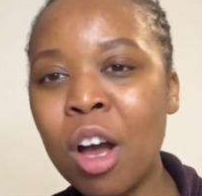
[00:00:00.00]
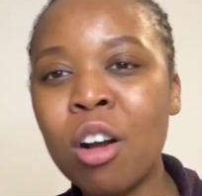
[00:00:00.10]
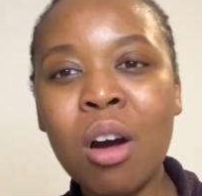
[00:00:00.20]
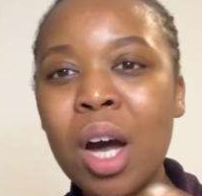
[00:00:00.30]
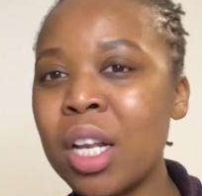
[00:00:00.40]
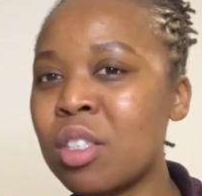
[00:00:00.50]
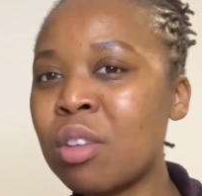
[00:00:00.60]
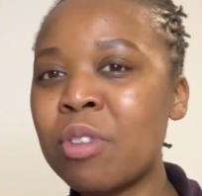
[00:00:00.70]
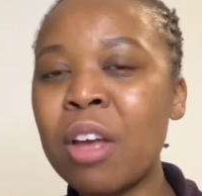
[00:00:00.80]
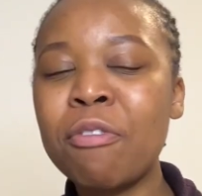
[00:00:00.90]
God is not
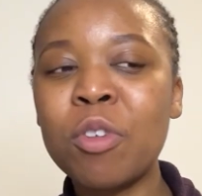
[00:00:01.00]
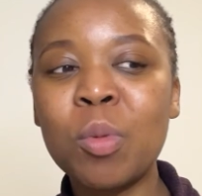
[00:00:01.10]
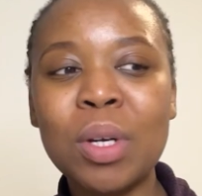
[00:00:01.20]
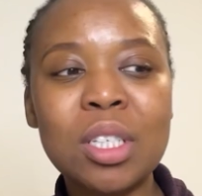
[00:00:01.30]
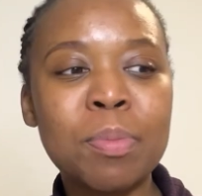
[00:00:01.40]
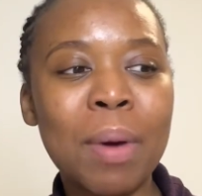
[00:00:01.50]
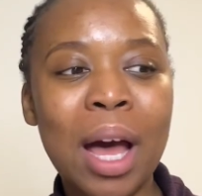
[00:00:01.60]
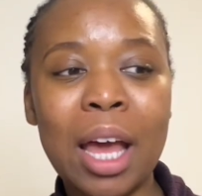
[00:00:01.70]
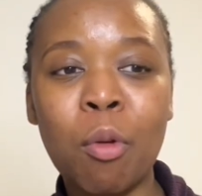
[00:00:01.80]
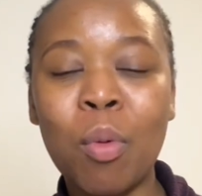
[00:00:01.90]
influenced
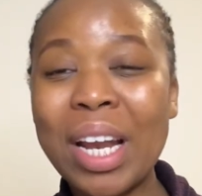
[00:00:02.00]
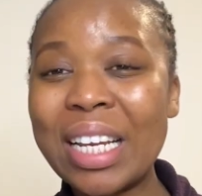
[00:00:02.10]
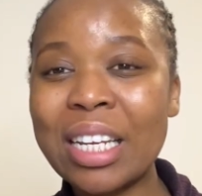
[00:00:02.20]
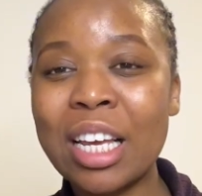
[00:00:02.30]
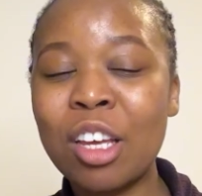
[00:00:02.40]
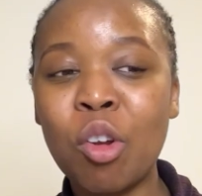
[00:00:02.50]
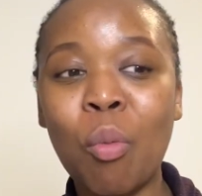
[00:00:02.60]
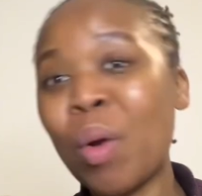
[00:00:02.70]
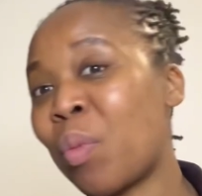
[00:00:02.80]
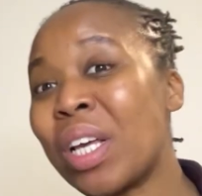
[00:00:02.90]
by what
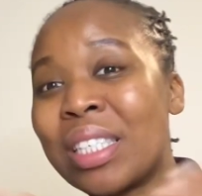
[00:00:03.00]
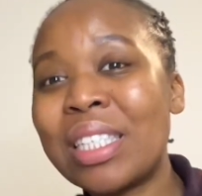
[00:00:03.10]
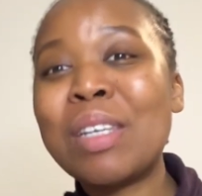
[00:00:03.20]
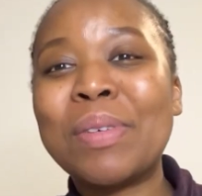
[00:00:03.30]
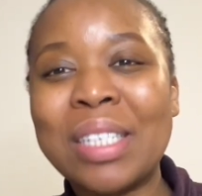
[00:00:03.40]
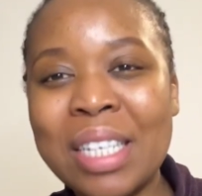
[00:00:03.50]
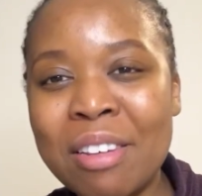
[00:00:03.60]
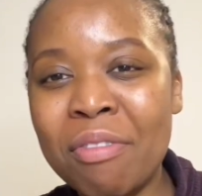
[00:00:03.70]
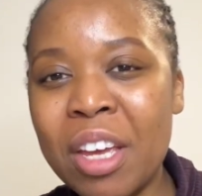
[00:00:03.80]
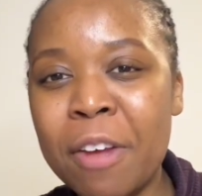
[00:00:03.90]
we see on
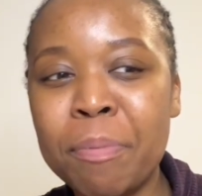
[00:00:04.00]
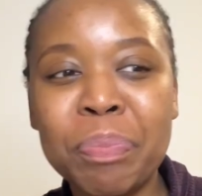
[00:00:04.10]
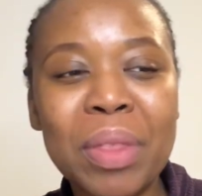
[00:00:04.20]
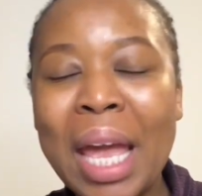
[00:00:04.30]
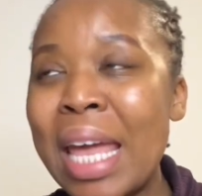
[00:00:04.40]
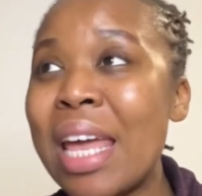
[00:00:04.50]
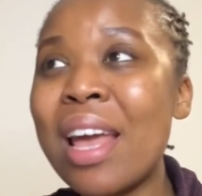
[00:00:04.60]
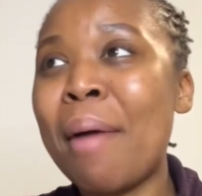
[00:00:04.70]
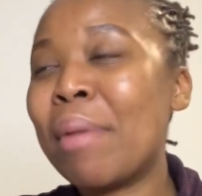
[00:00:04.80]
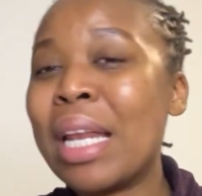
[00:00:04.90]
TV. He
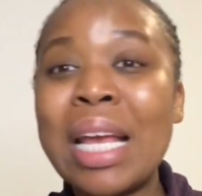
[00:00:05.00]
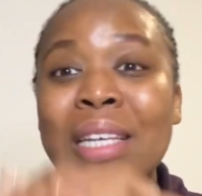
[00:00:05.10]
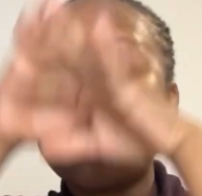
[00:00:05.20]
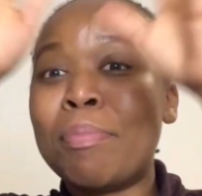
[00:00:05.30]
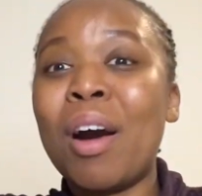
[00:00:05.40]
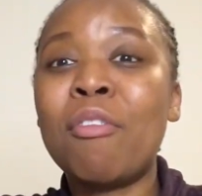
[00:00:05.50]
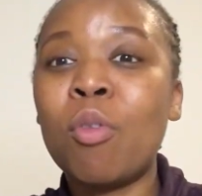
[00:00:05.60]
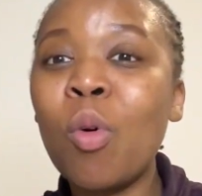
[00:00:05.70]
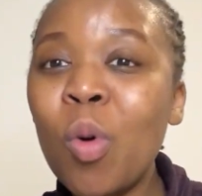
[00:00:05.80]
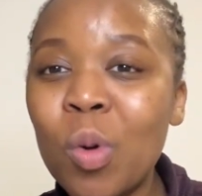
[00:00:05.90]
is above
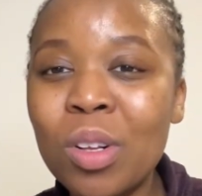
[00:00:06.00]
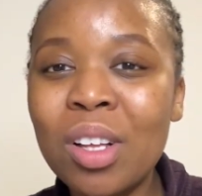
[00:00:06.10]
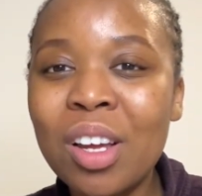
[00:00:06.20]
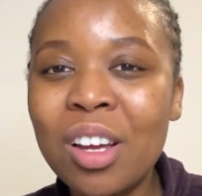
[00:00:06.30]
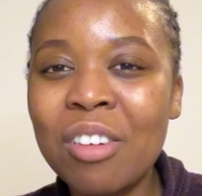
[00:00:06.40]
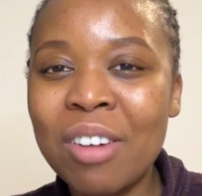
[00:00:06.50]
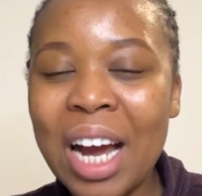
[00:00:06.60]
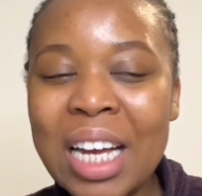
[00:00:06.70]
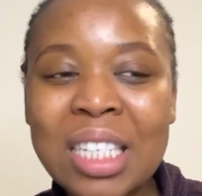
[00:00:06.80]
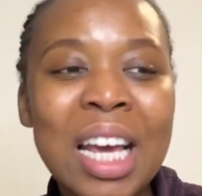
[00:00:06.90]
all,
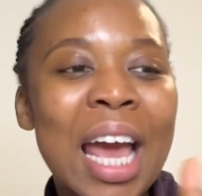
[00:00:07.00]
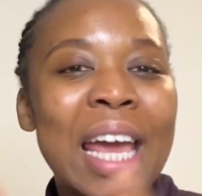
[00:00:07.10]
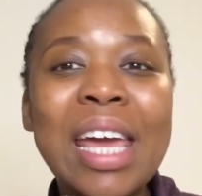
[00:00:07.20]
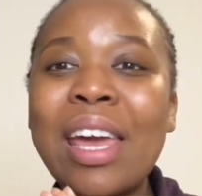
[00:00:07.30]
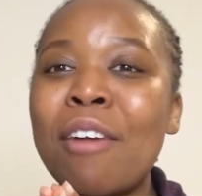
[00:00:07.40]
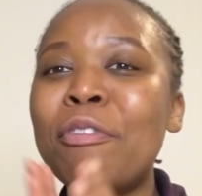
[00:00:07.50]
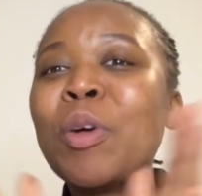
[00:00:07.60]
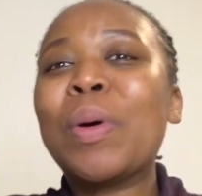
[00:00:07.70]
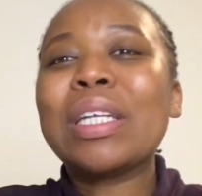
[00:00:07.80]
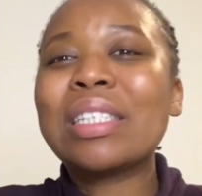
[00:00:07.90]
right? He
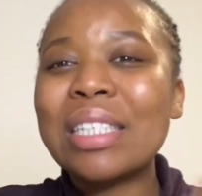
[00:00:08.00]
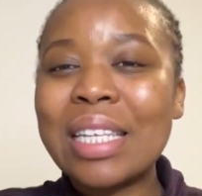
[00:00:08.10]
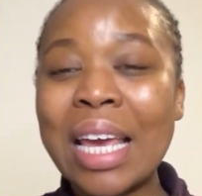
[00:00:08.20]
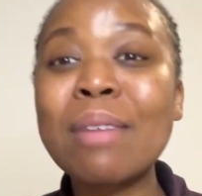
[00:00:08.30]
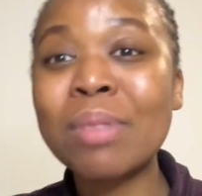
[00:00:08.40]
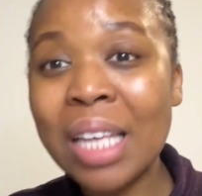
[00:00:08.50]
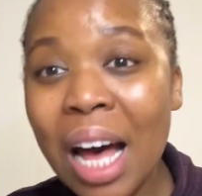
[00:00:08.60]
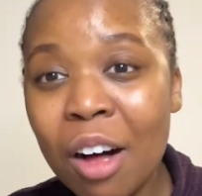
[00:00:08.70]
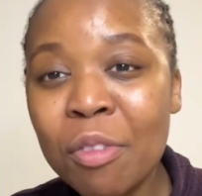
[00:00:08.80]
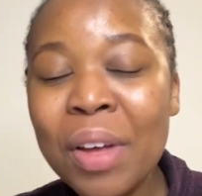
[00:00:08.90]
influences
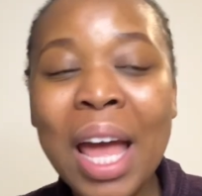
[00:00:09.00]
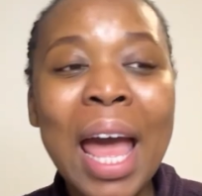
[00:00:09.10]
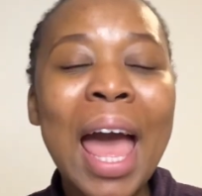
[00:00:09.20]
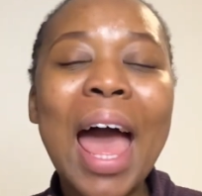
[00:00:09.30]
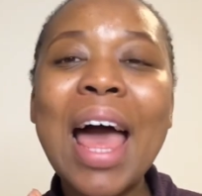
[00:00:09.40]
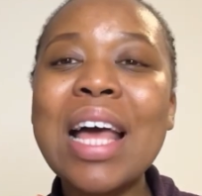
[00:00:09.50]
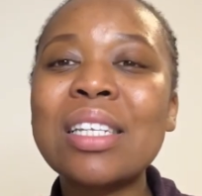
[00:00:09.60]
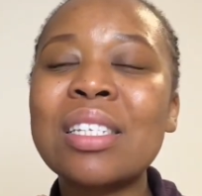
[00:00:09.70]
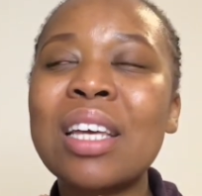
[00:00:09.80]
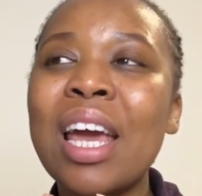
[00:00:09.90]
himself,
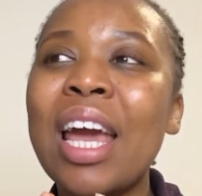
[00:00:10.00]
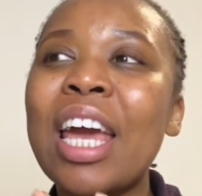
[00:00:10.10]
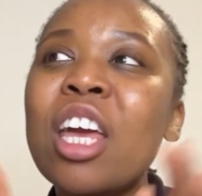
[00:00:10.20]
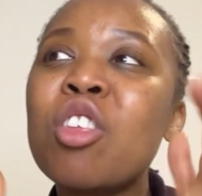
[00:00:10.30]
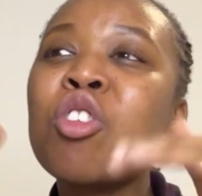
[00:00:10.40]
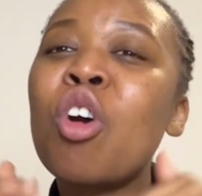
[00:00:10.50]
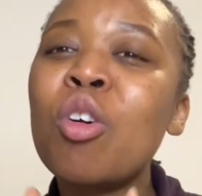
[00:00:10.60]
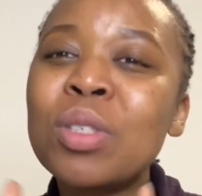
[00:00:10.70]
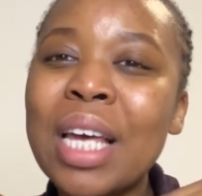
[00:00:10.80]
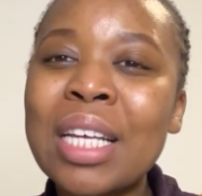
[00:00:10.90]
and he
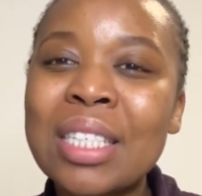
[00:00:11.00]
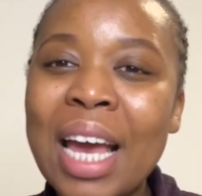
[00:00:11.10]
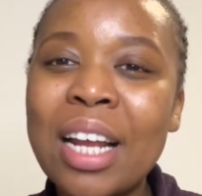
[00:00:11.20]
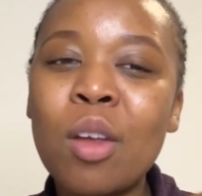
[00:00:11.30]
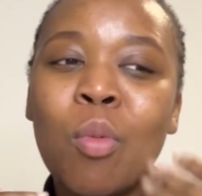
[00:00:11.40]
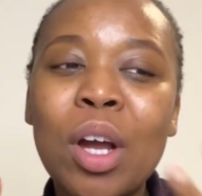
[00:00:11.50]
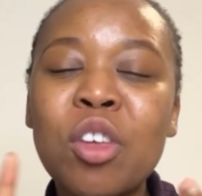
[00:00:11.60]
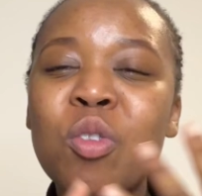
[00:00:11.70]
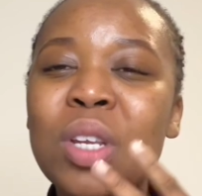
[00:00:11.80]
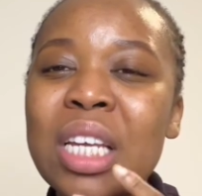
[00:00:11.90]
knows exactly what
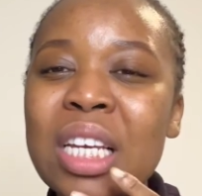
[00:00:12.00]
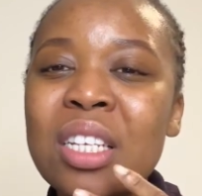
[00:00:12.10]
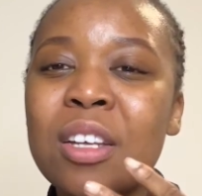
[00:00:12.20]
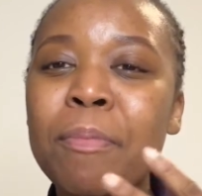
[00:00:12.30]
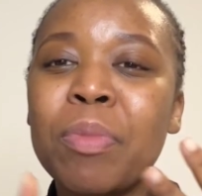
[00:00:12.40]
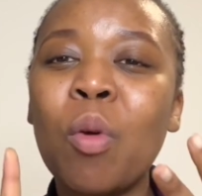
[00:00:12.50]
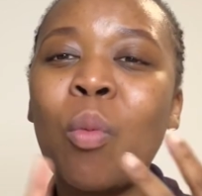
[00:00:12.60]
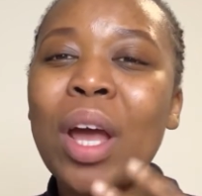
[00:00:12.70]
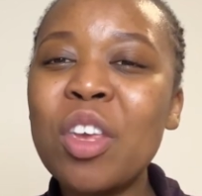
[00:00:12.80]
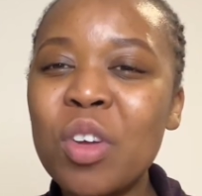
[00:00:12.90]
you need,
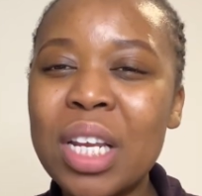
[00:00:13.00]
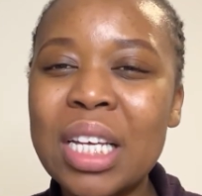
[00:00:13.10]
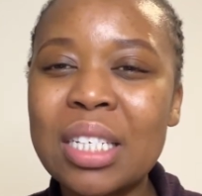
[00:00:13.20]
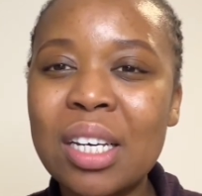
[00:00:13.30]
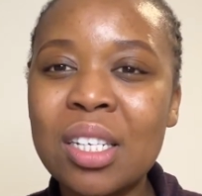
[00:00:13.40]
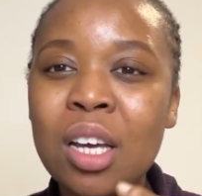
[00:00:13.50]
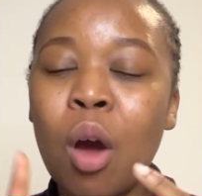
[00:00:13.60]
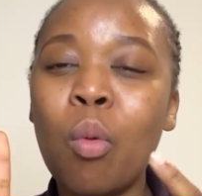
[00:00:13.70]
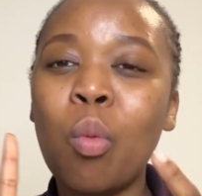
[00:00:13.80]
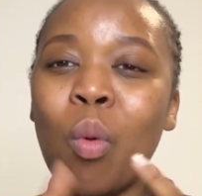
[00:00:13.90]
when you need it,
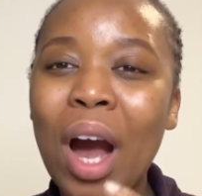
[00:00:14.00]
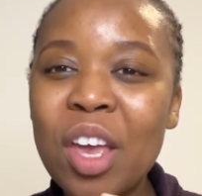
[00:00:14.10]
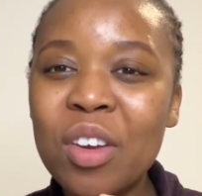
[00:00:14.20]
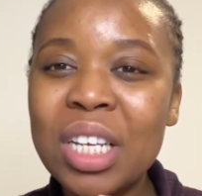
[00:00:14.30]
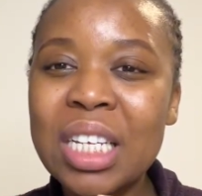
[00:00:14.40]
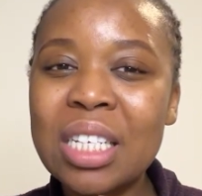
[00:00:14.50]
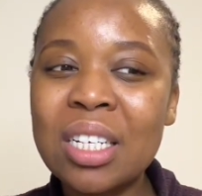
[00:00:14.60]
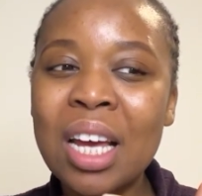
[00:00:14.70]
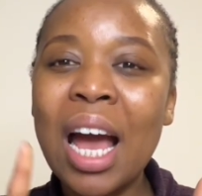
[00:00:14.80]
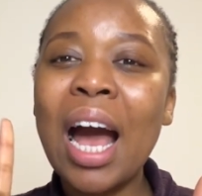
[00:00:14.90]
why you need
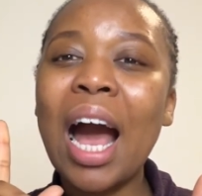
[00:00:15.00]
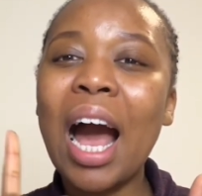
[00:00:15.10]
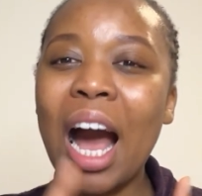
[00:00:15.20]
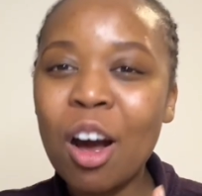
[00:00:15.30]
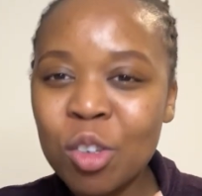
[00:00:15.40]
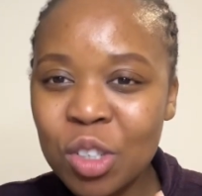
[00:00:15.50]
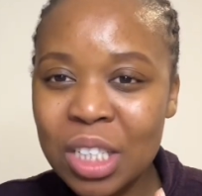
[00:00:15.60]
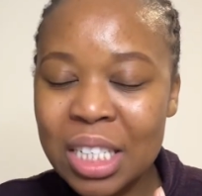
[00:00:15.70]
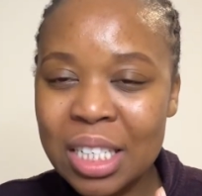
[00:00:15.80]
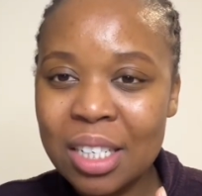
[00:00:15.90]
it, how you
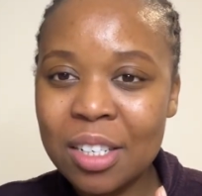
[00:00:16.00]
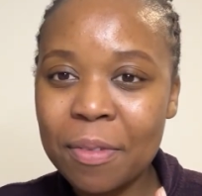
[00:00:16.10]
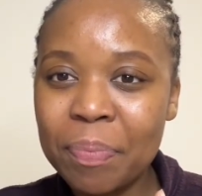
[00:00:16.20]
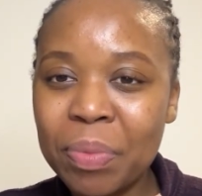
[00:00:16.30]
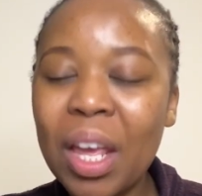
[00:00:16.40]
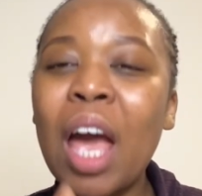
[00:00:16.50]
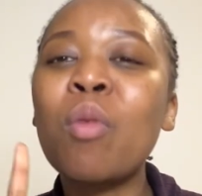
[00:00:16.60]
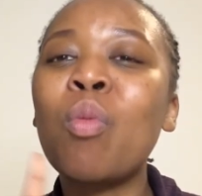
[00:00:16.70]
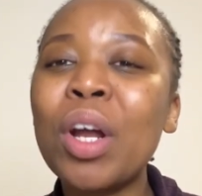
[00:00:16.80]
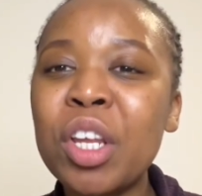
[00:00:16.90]
need it,
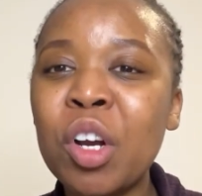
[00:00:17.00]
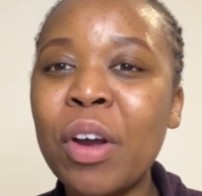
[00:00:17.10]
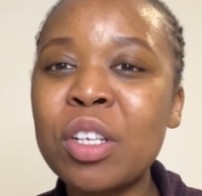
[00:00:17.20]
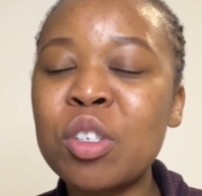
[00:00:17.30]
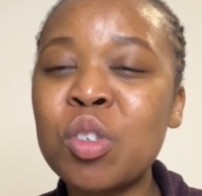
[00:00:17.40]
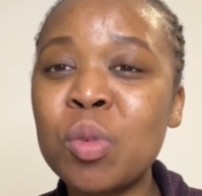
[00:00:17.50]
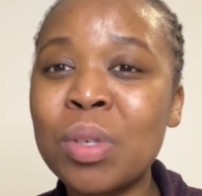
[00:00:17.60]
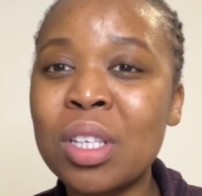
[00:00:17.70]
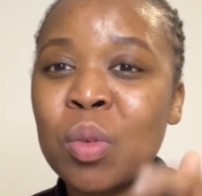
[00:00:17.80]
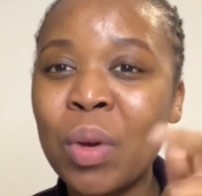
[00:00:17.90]
and what you're going to do
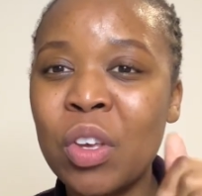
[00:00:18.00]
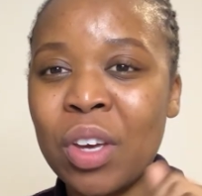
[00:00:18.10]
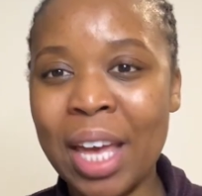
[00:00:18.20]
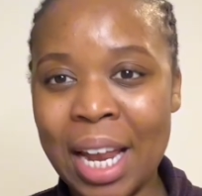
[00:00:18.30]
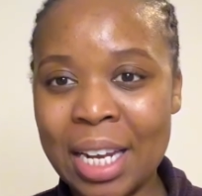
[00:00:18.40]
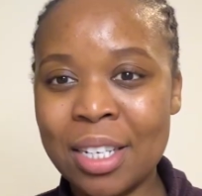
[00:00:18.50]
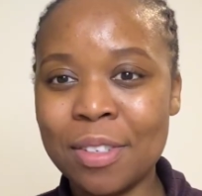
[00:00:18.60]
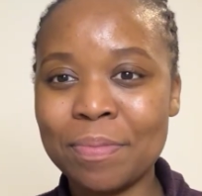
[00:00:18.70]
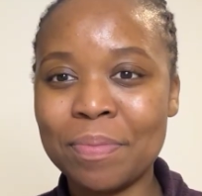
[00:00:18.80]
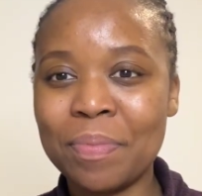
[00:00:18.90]
with it when you get it,
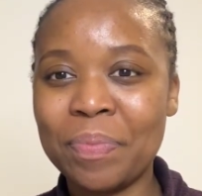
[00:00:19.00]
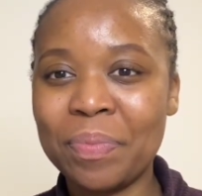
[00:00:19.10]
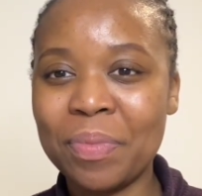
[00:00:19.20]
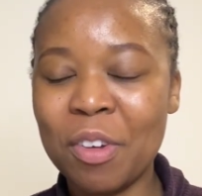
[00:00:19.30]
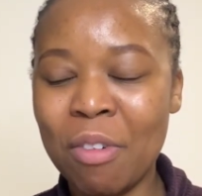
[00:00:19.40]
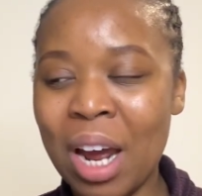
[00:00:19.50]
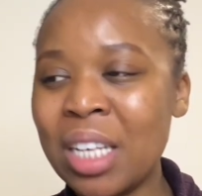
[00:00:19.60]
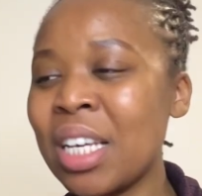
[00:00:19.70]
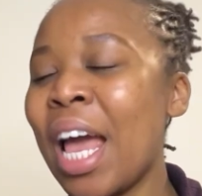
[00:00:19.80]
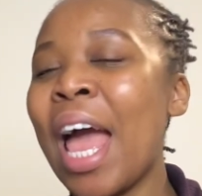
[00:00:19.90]
right?